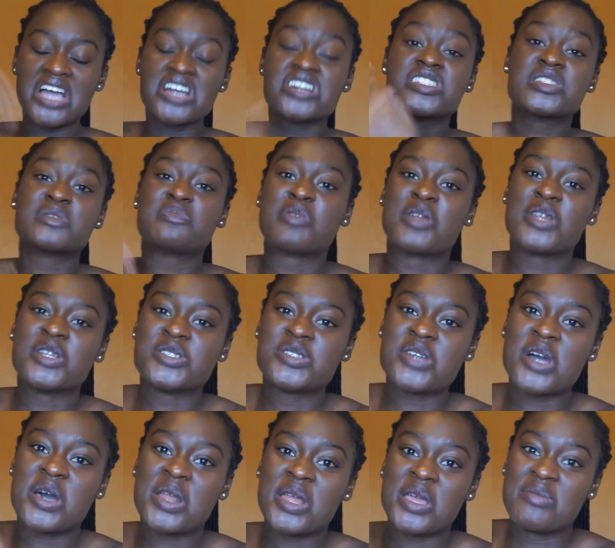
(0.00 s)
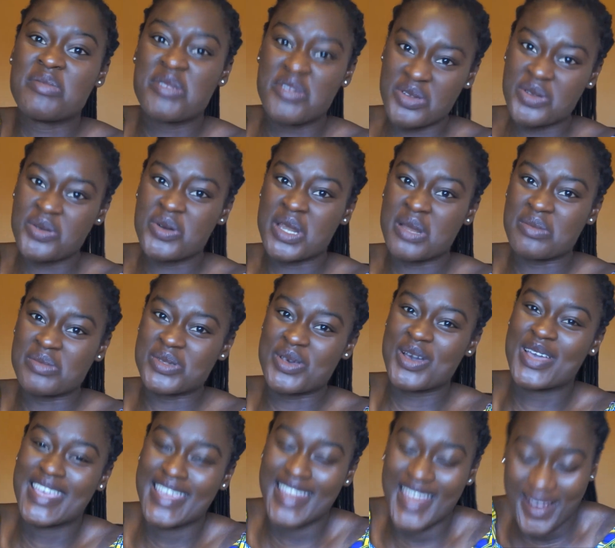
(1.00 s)
spiritualium, if you know what I'm
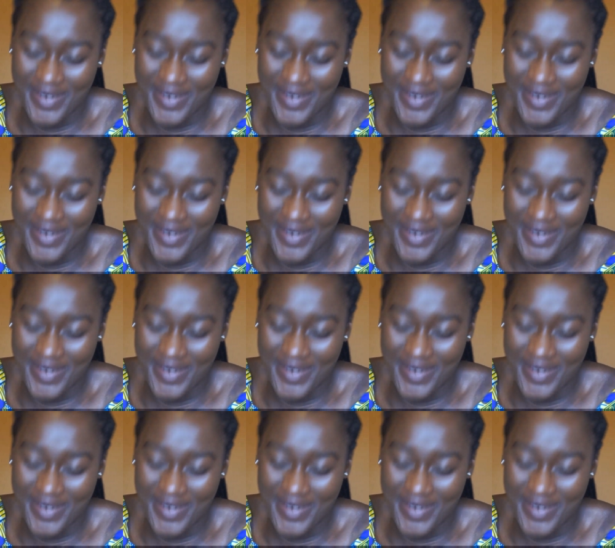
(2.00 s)
talking